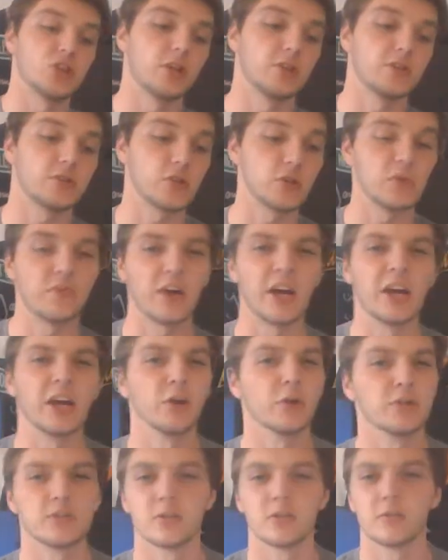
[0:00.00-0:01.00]
a certain
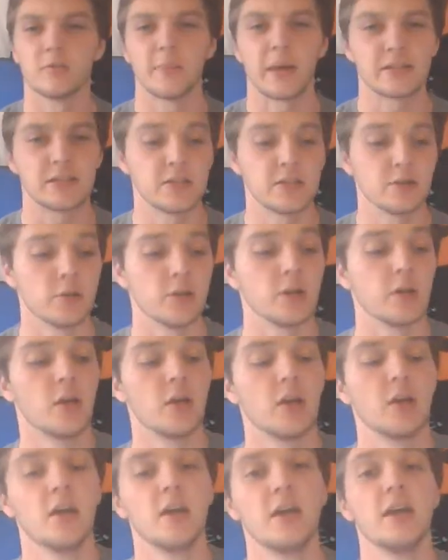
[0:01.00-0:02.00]
virus, certain bacteria.
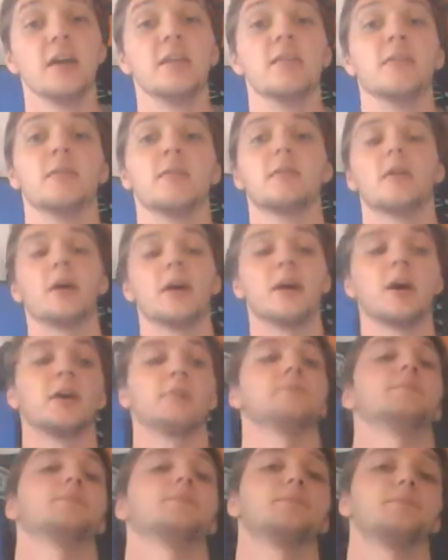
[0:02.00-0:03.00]
And
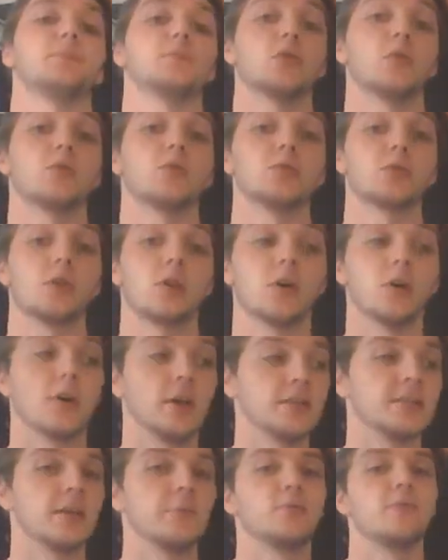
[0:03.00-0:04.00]
so it's going to
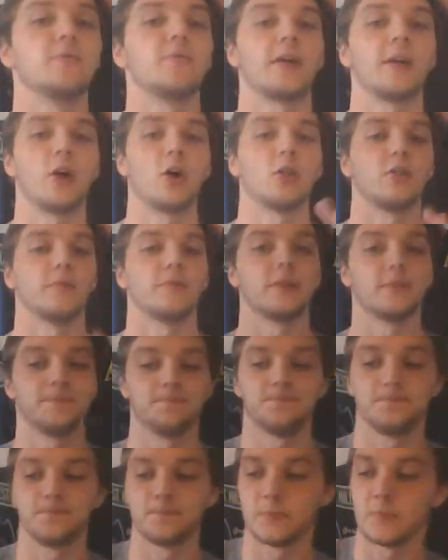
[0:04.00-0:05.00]
attempt to fight all of it.
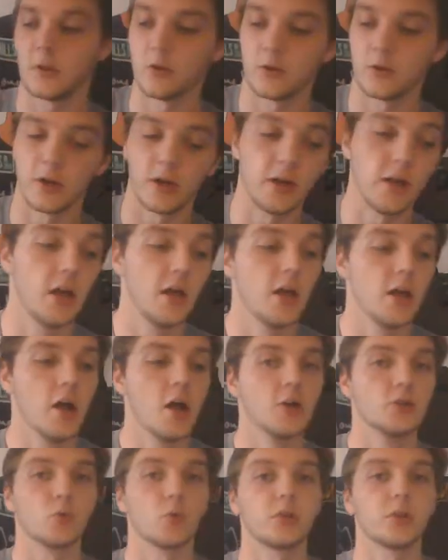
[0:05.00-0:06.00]
Okay.
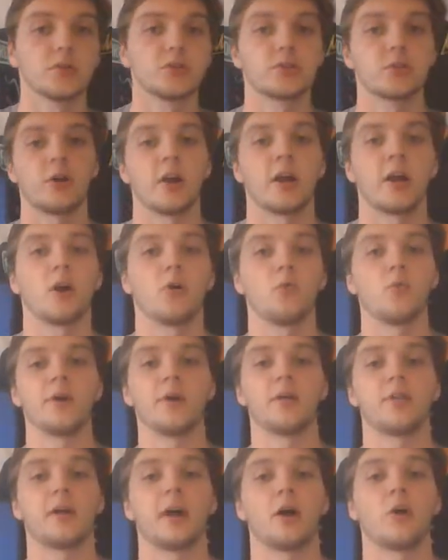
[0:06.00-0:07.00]
So we're going to start out
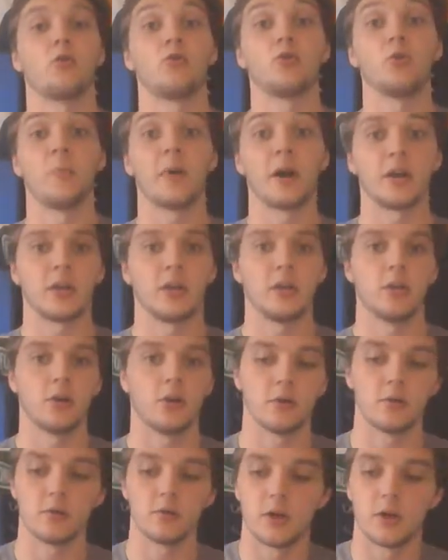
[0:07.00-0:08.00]
with our mnemonic here.